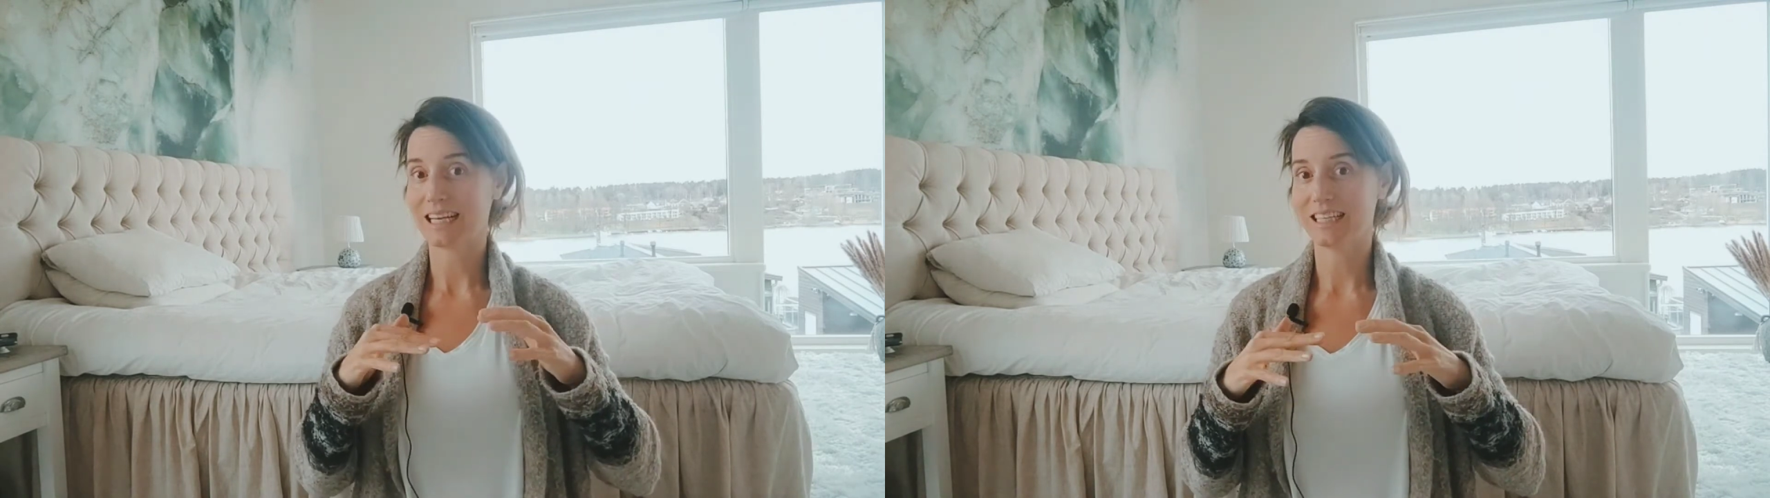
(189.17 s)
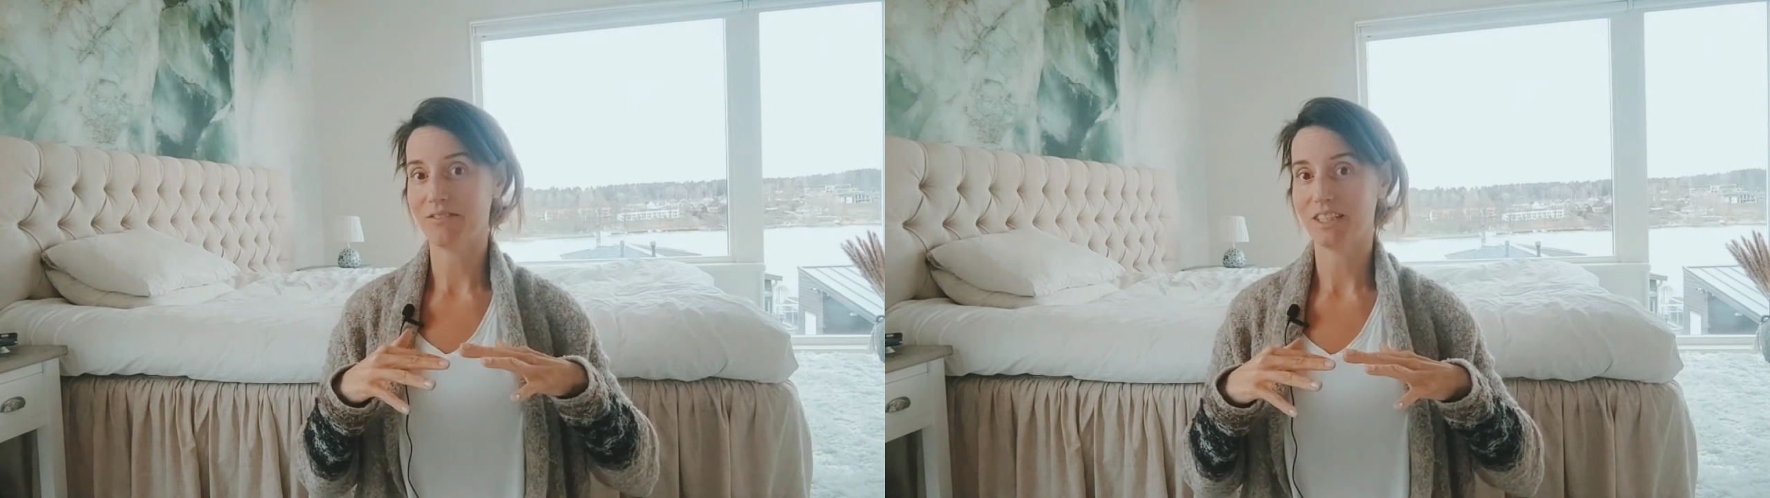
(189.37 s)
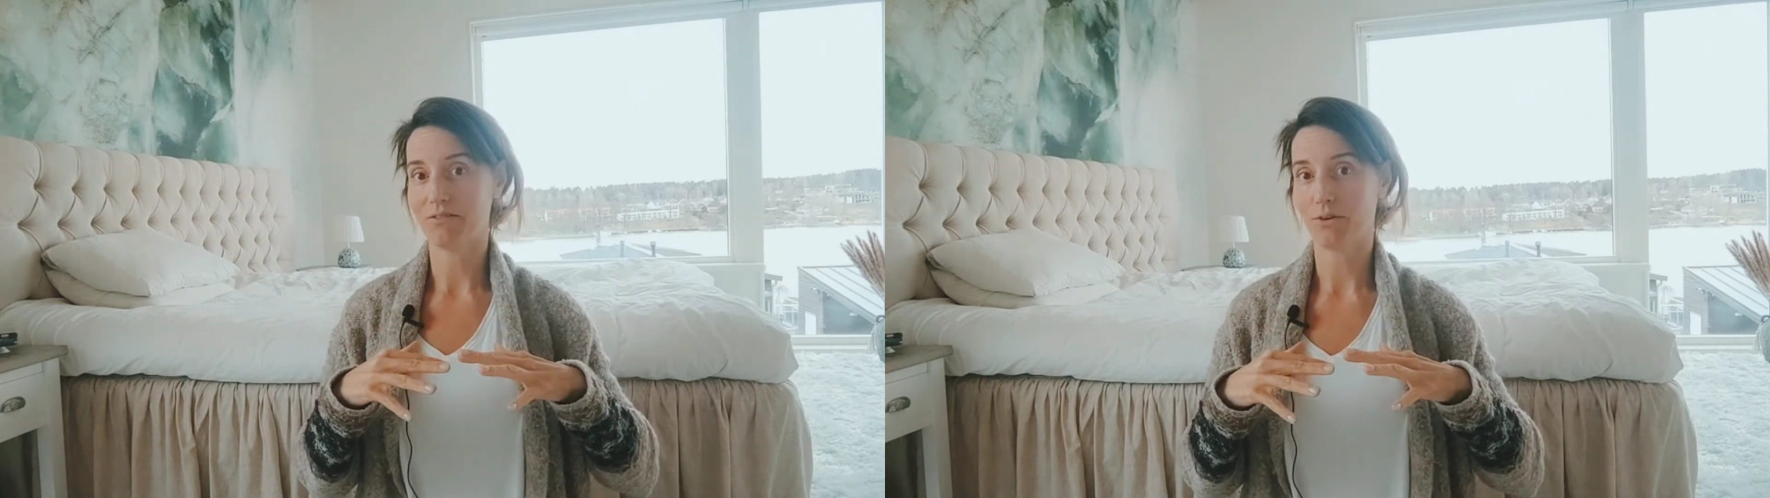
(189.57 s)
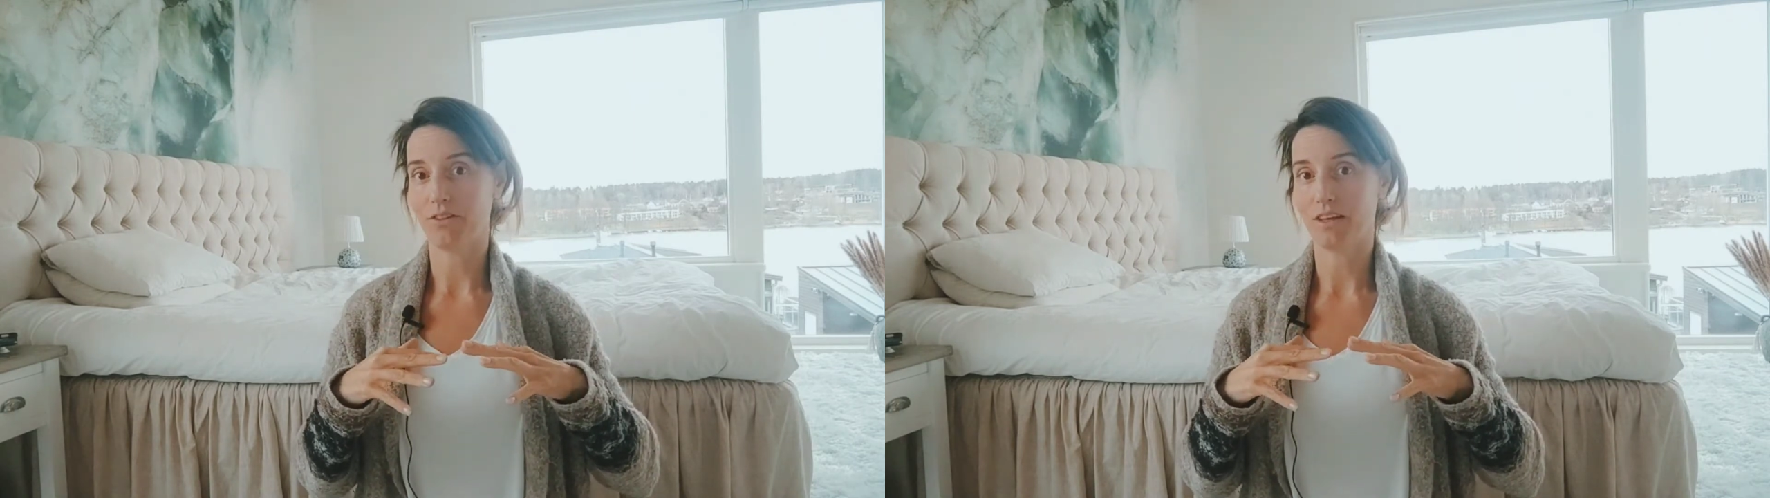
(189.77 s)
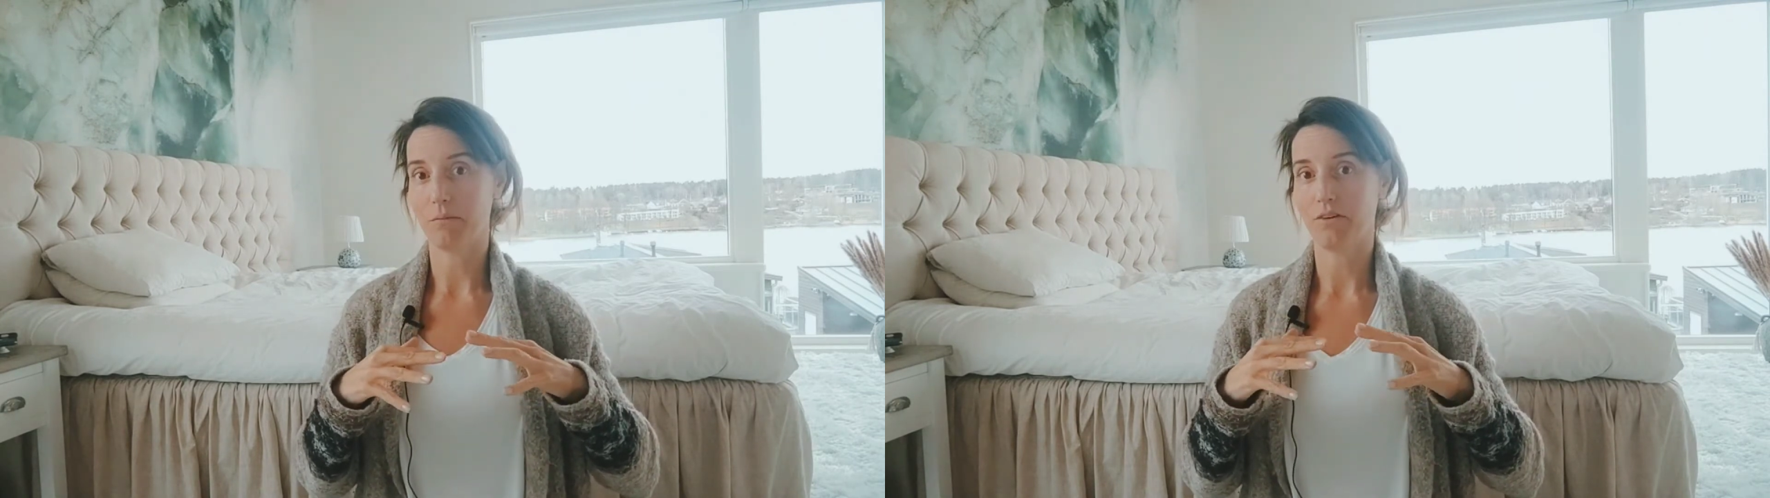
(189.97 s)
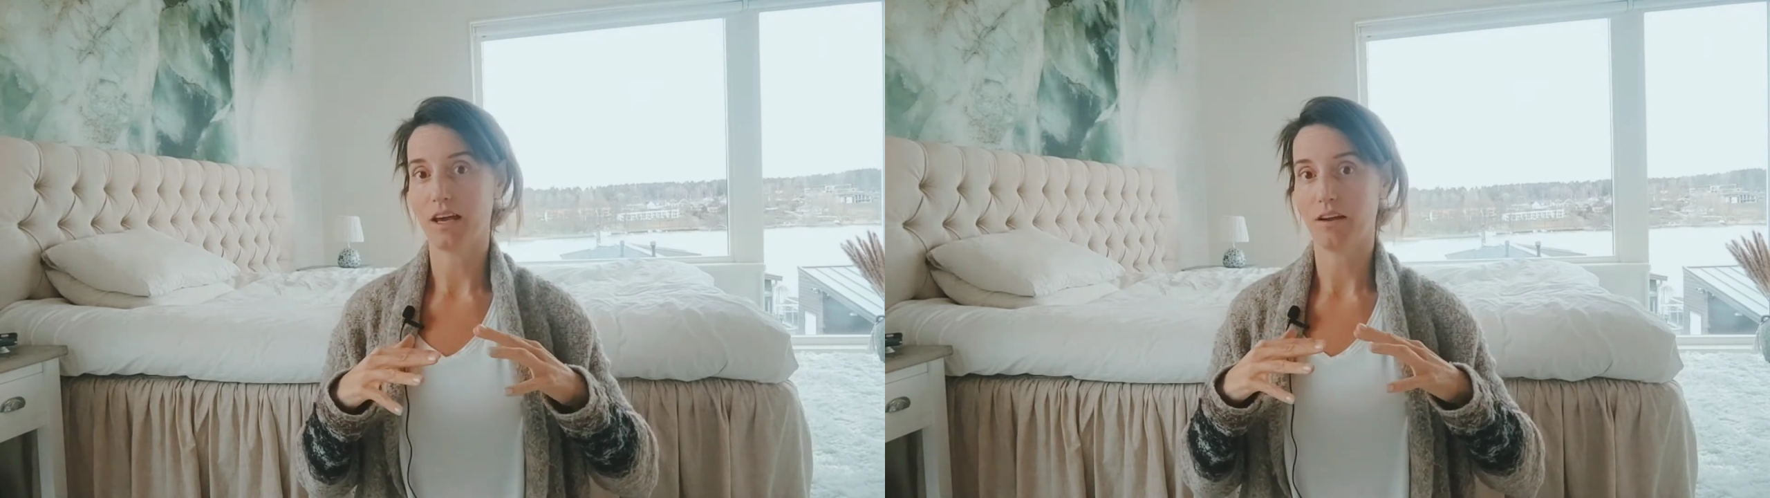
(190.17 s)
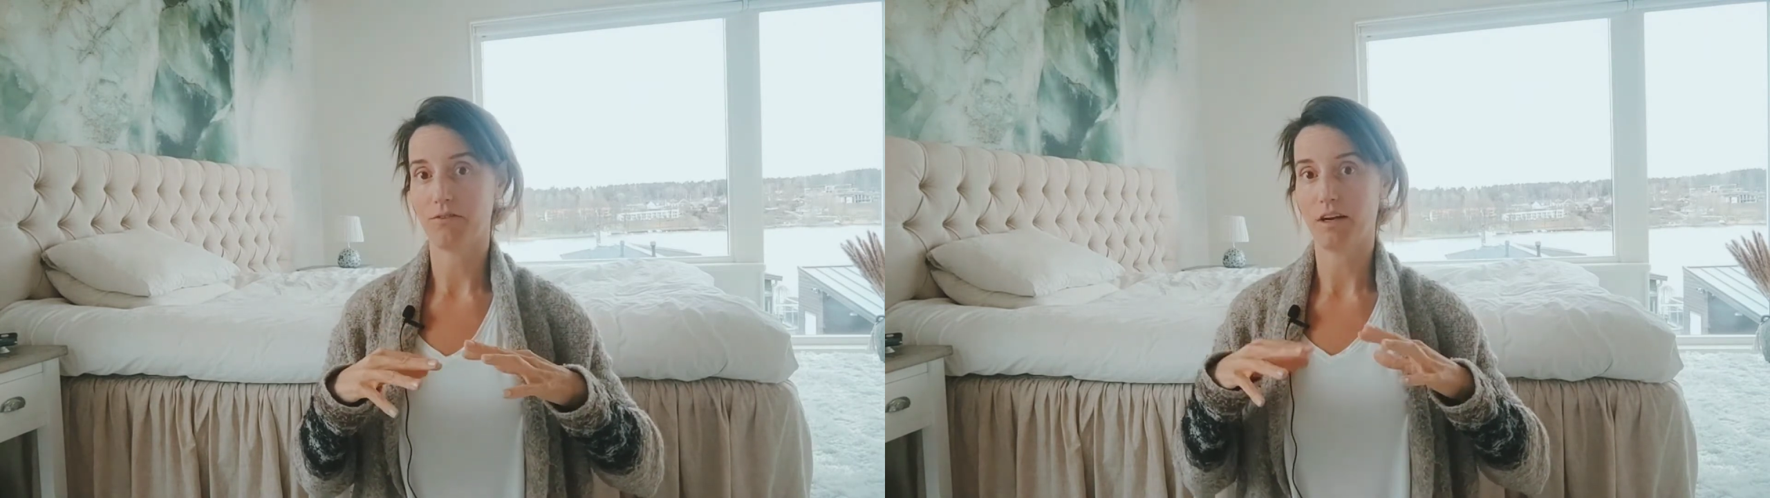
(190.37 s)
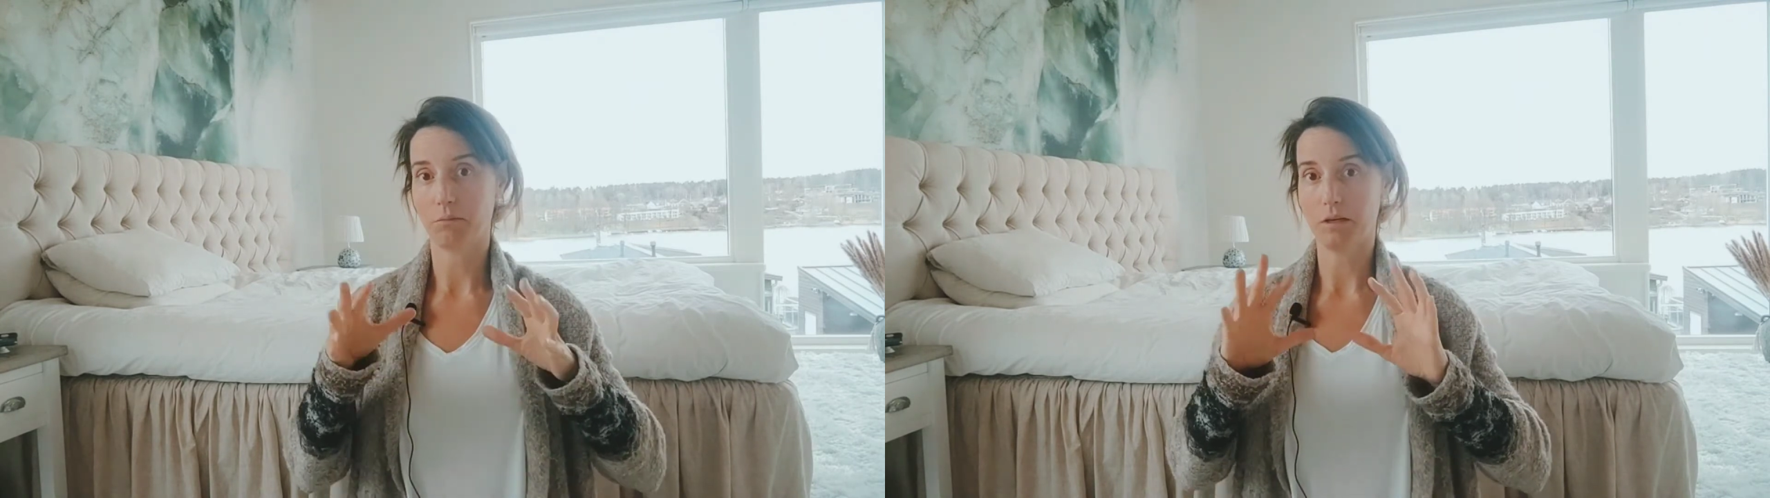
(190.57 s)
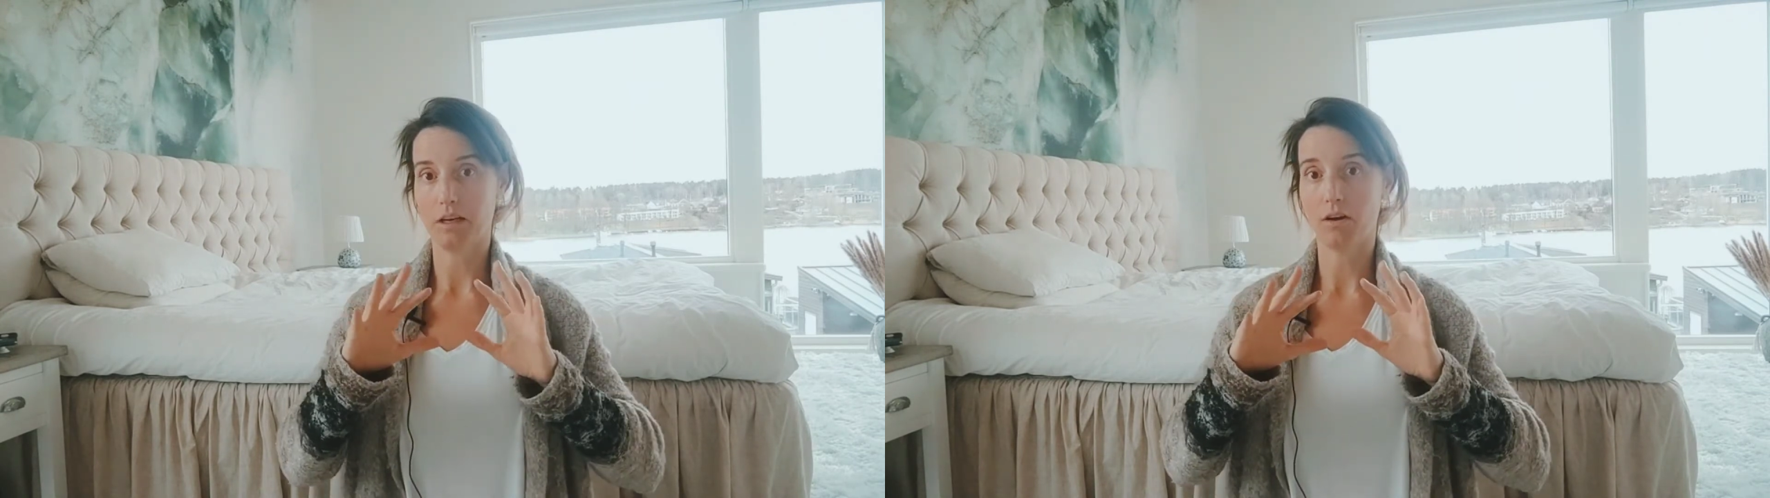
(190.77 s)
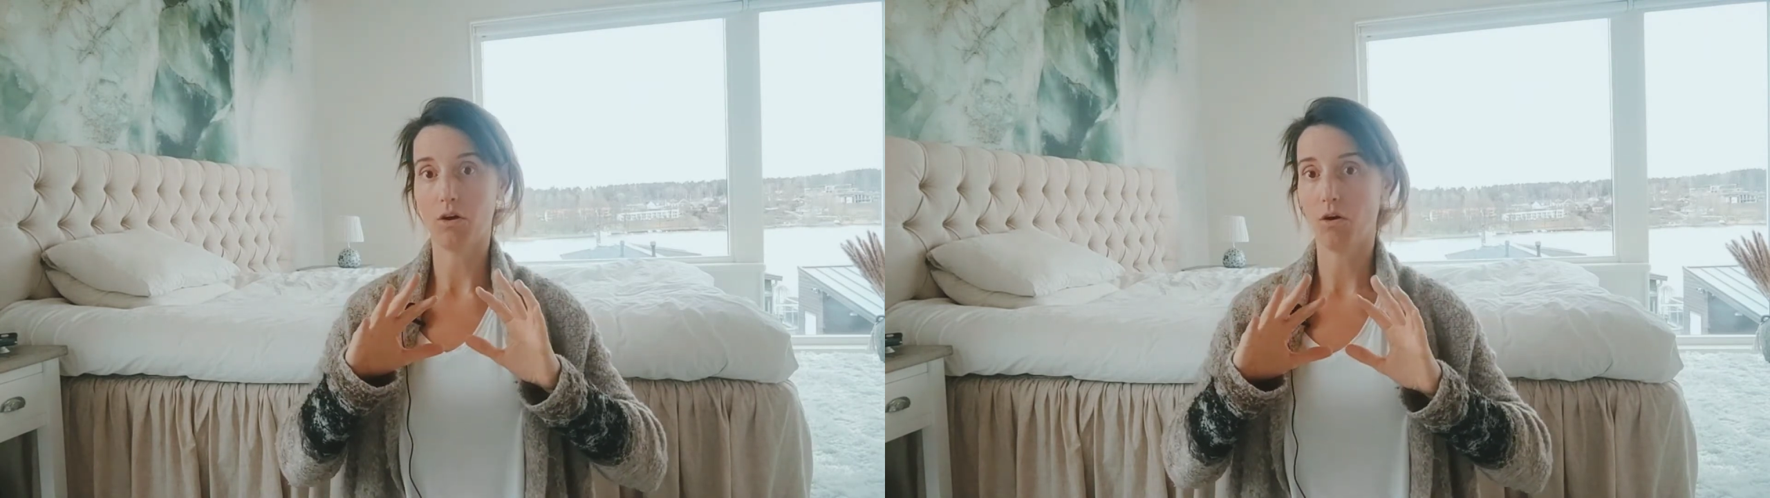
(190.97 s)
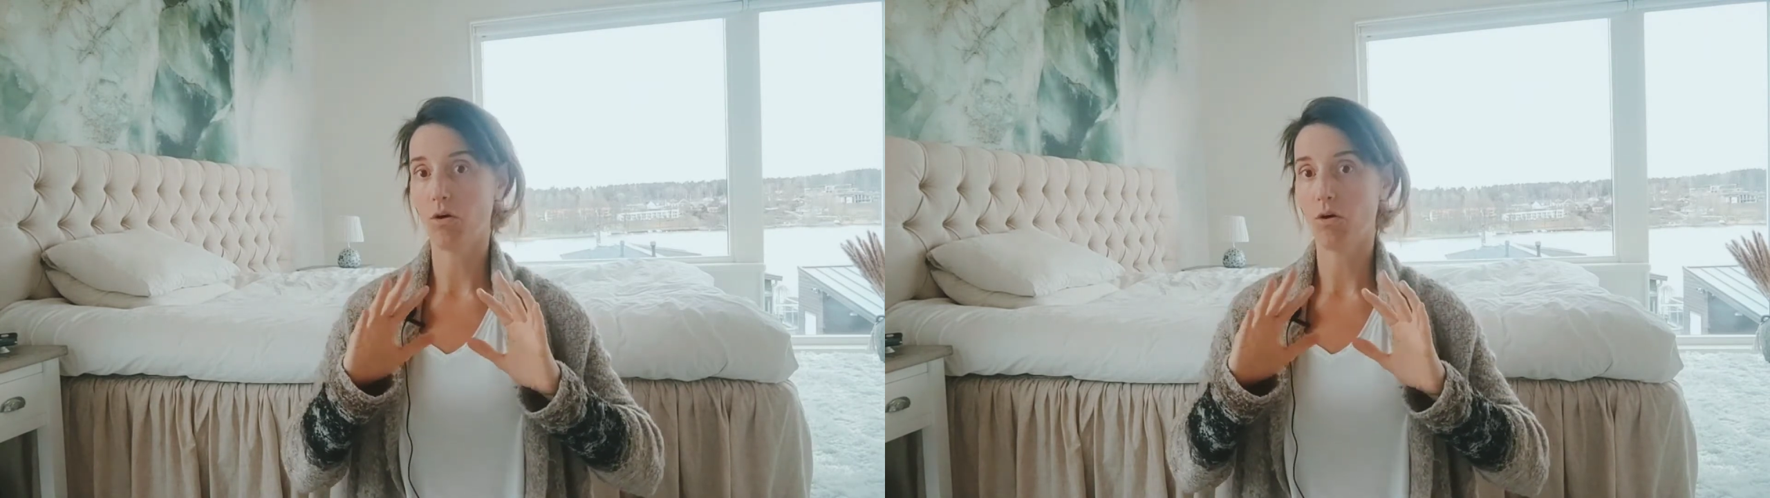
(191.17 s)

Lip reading: activity for the diaphragm and